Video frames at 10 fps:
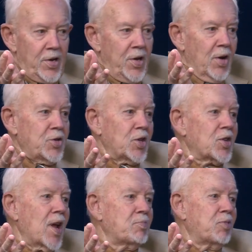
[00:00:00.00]
You know, just
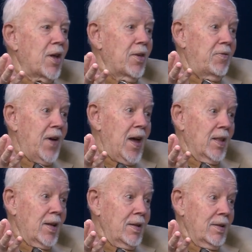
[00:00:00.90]
like Brother
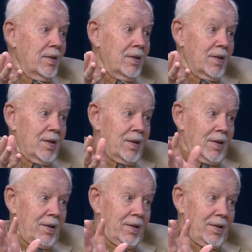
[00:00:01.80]
Phelan. Uh,
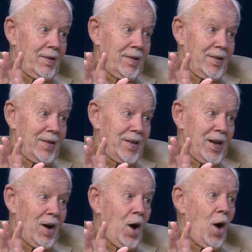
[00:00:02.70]
there you go. You
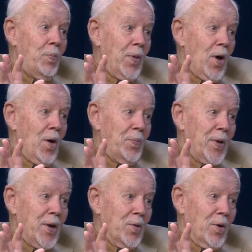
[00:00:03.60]
know, op
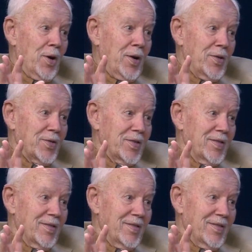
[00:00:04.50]
opening words.
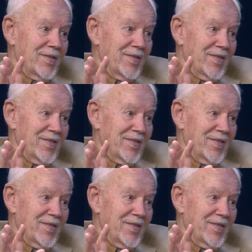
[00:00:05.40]
There you go.